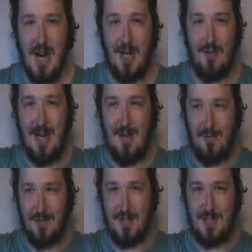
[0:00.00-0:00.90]
I don't have
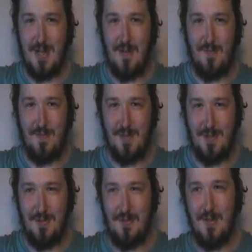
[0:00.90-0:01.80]
all the stuff
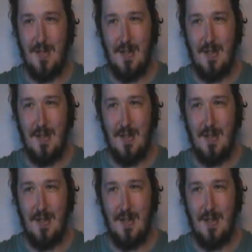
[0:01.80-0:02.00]
to,